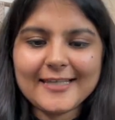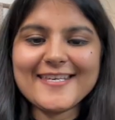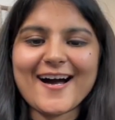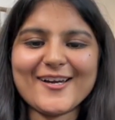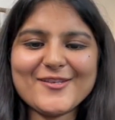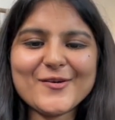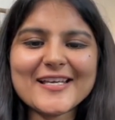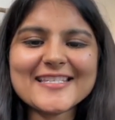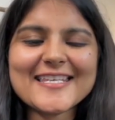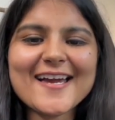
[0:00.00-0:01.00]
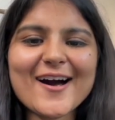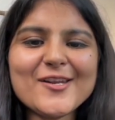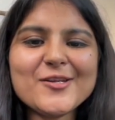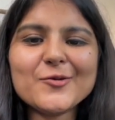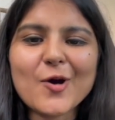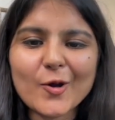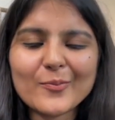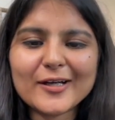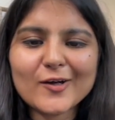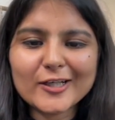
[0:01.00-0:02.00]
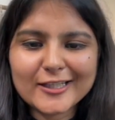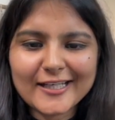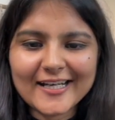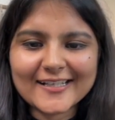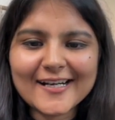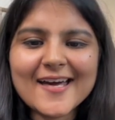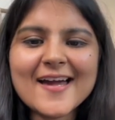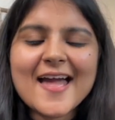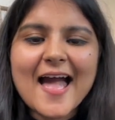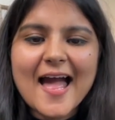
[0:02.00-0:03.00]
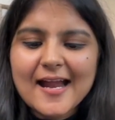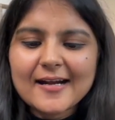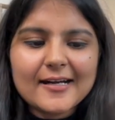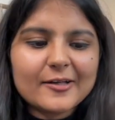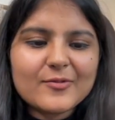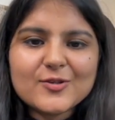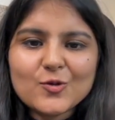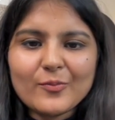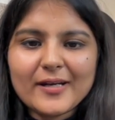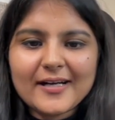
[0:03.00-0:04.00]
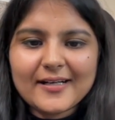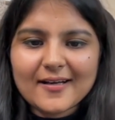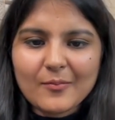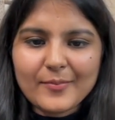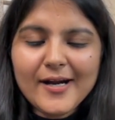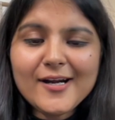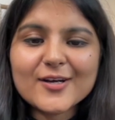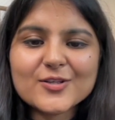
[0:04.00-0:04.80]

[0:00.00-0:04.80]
Yeah, you can see a new document got created, and let me zoom in it a bit.